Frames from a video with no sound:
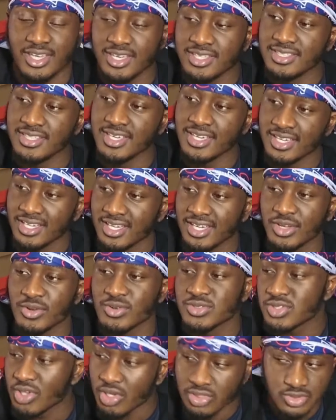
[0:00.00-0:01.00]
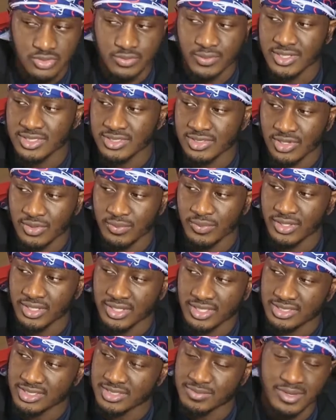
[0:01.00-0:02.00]
And yeah, I ain't gonna talk too much though
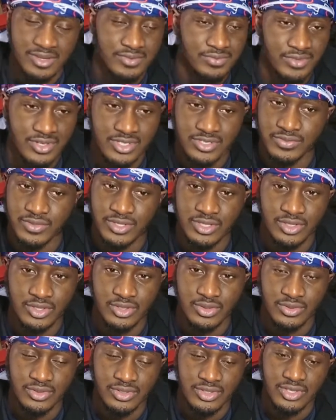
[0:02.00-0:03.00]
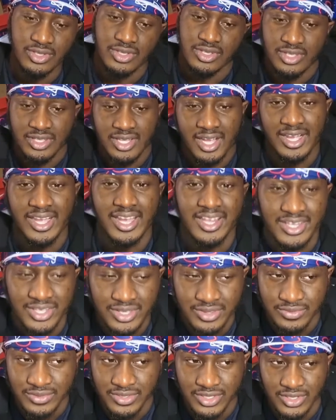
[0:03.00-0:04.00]
because this is my first video. I got
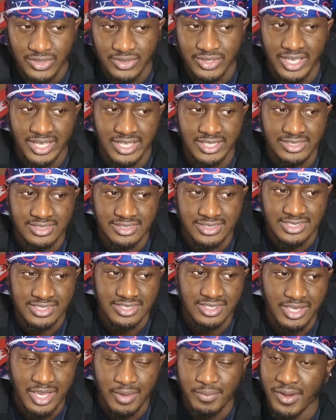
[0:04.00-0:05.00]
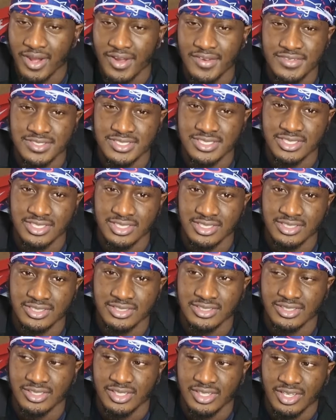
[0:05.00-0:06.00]
another video that y'all probably
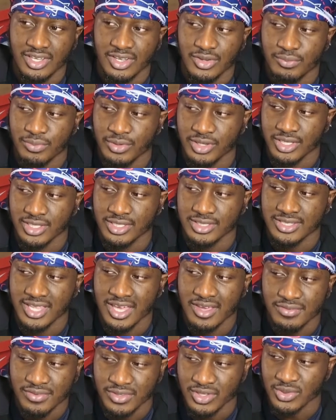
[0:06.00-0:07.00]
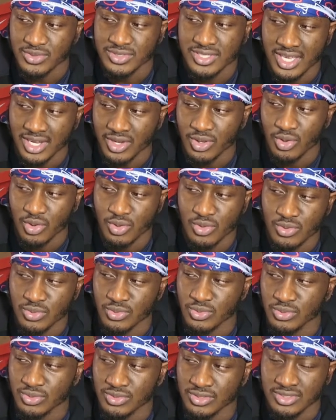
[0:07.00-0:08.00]
seen, but that video is kind of
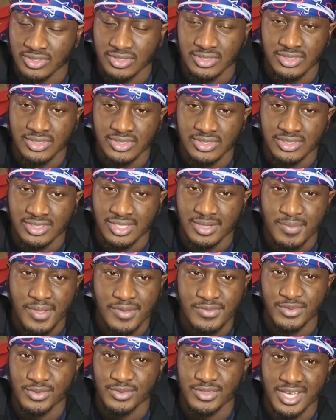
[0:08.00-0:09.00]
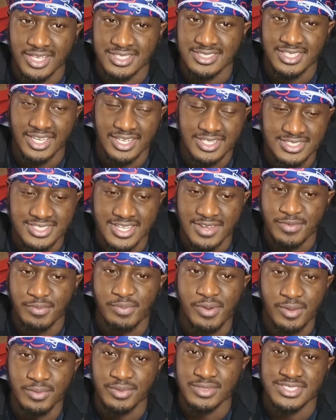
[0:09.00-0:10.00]
old. I'm not gonna lie to you, I just never
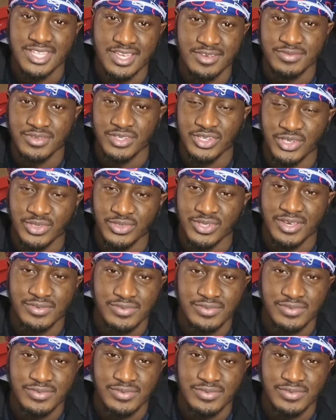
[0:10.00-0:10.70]
published that video.